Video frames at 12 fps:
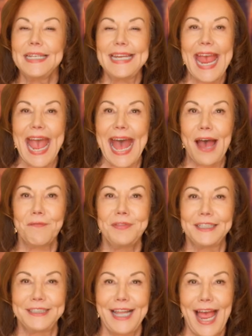can have
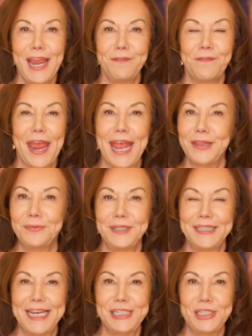the life and the
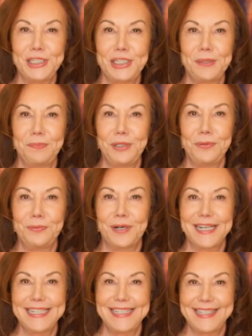relationship you
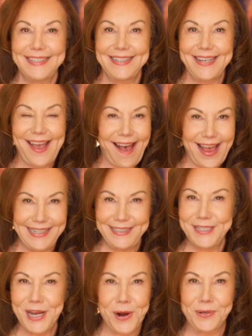want. I
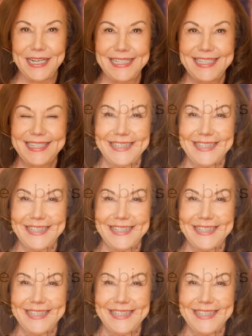know it.